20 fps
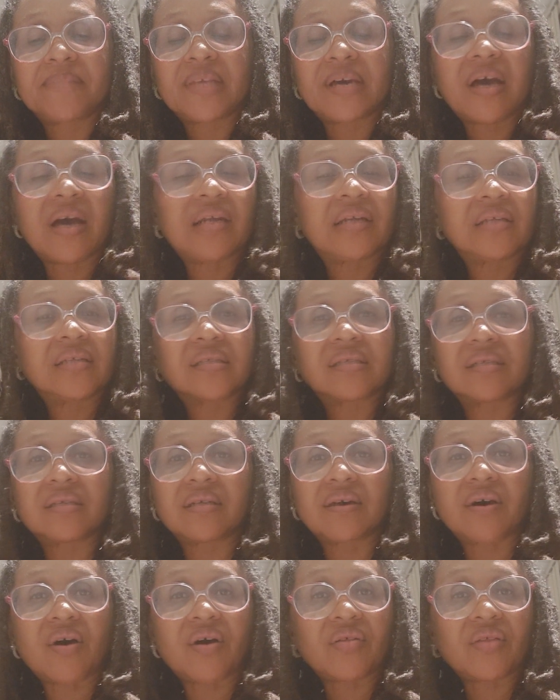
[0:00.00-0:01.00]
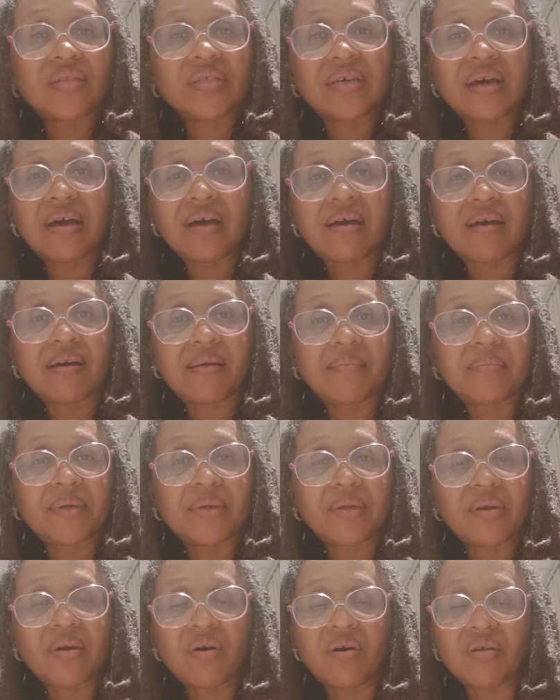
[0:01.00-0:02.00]
God is good all the time,
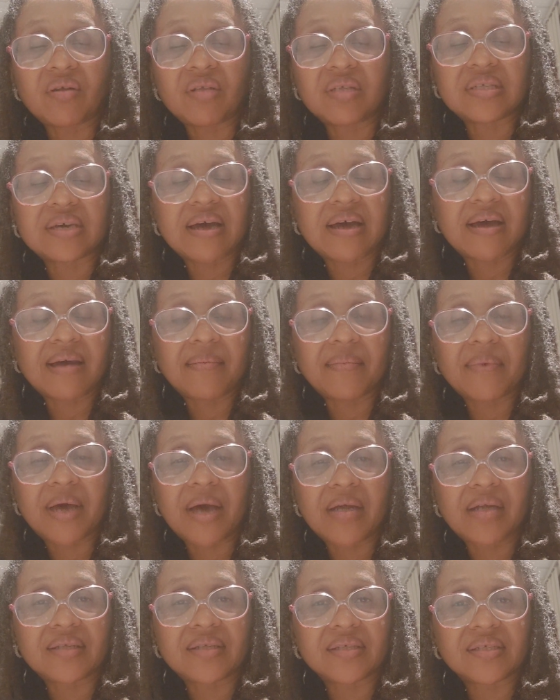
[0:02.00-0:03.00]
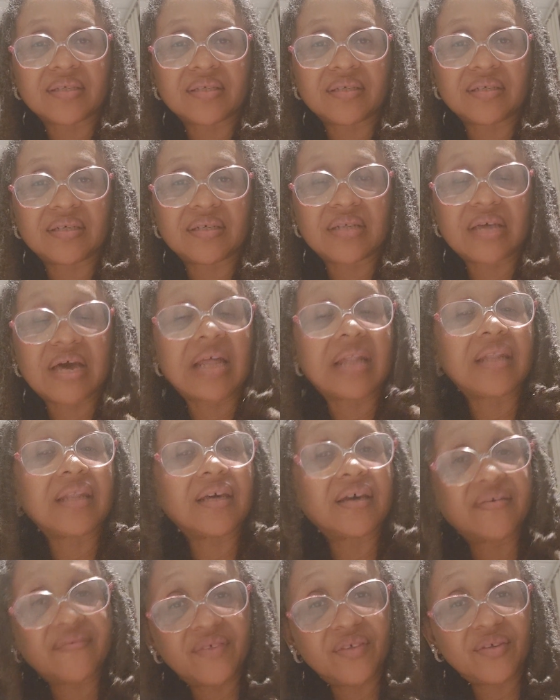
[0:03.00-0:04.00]
and all the time God is good. I
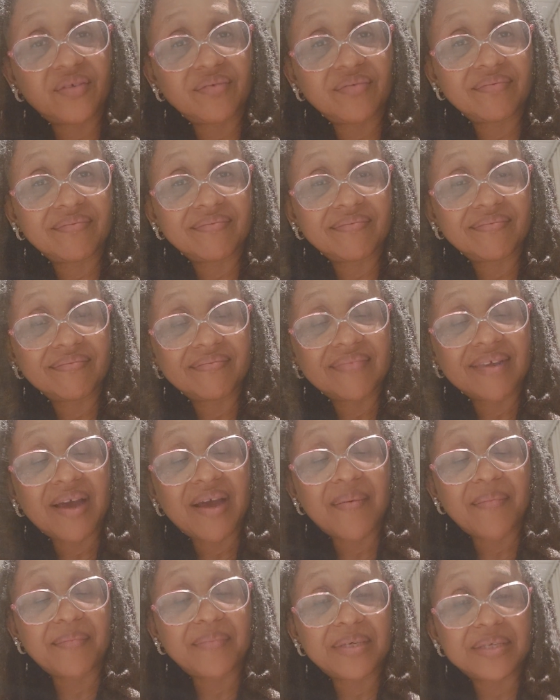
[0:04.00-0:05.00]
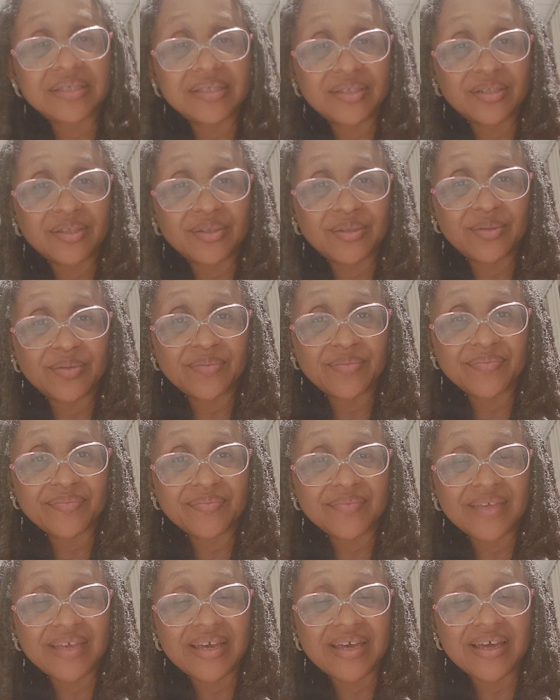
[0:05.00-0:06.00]
love you. I miss you.
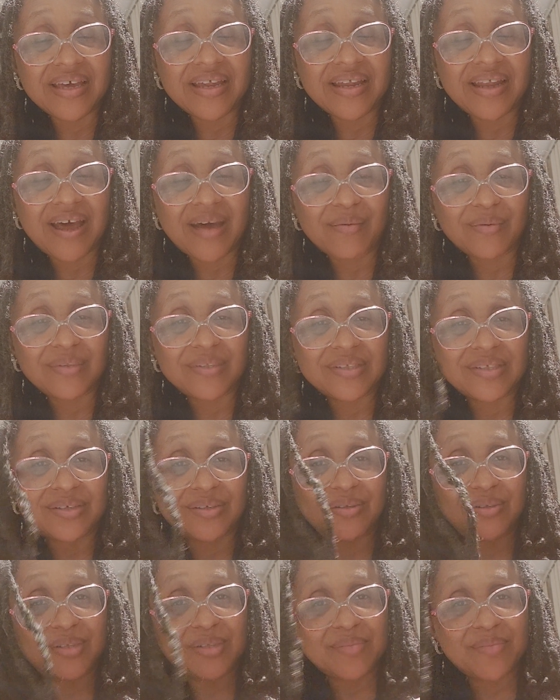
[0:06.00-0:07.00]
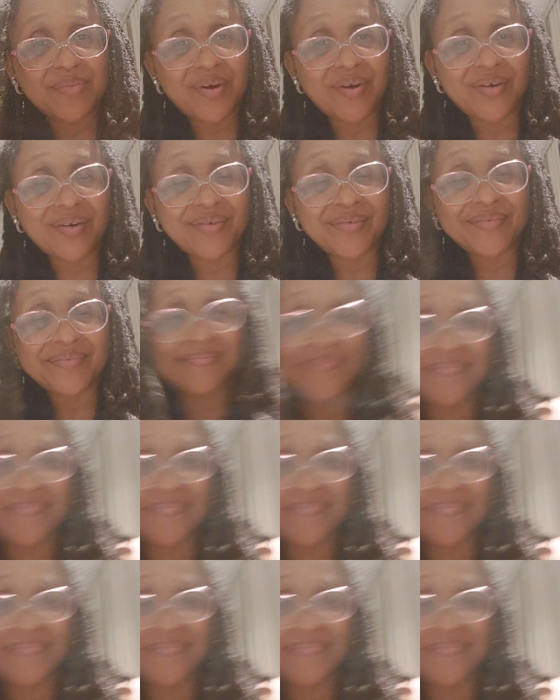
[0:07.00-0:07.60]
And I will see you tomorrow.